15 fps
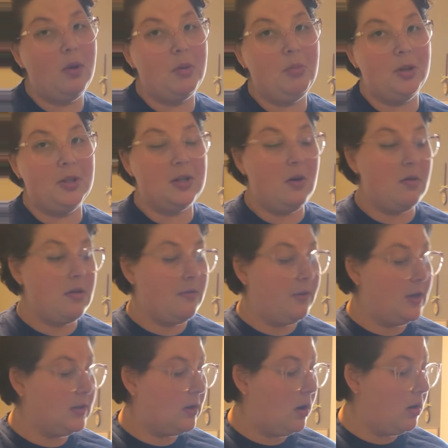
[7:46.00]
want to put the dough in the
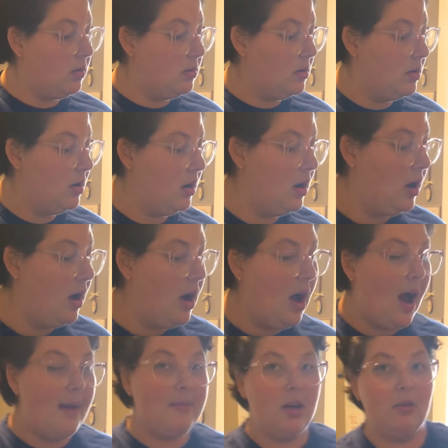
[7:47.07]
freezer.
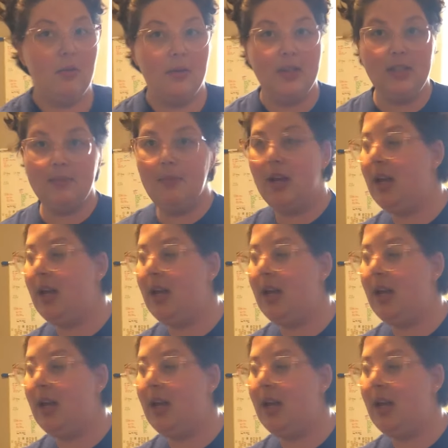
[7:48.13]
I'm gonna rinse my